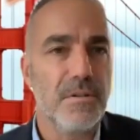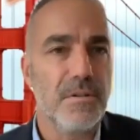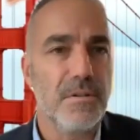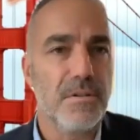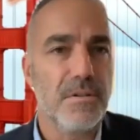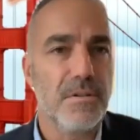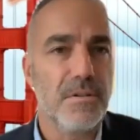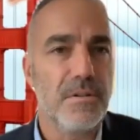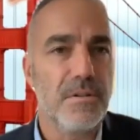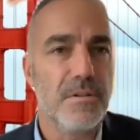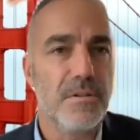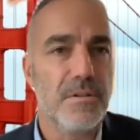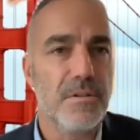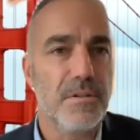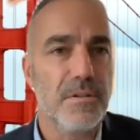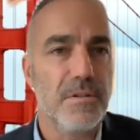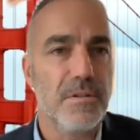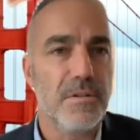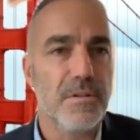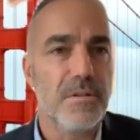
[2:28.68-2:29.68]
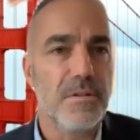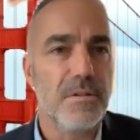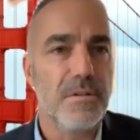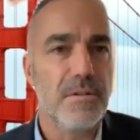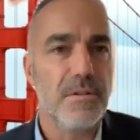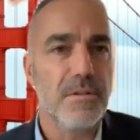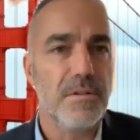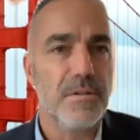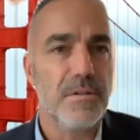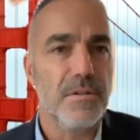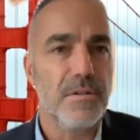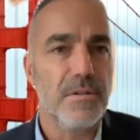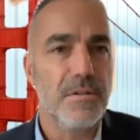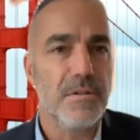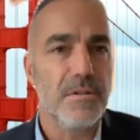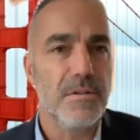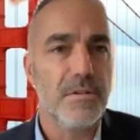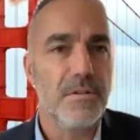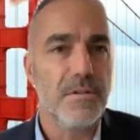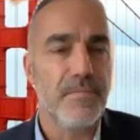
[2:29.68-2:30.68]

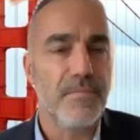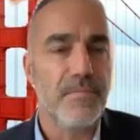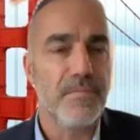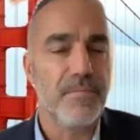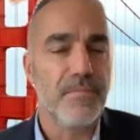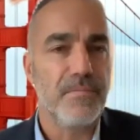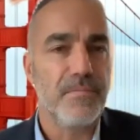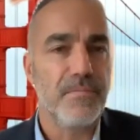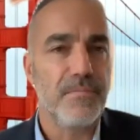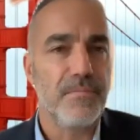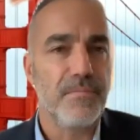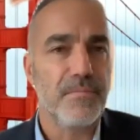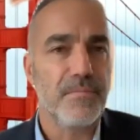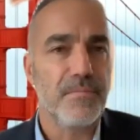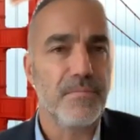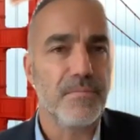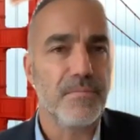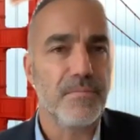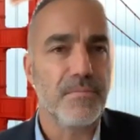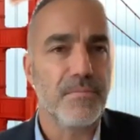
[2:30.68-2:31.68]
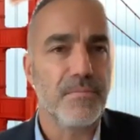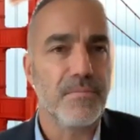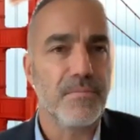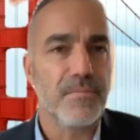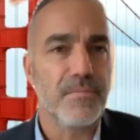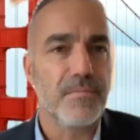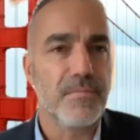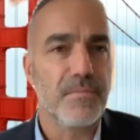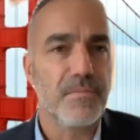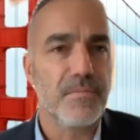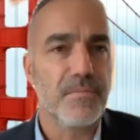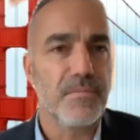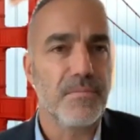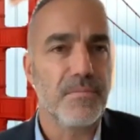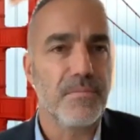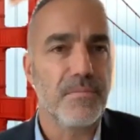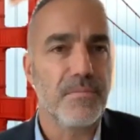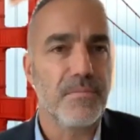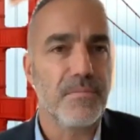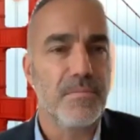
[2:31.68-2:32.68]

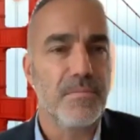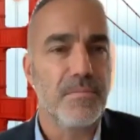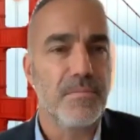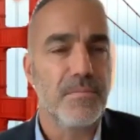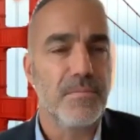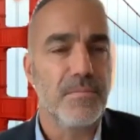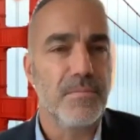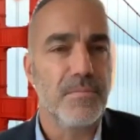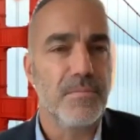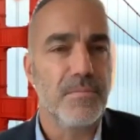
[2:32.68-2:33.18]
(not speaking)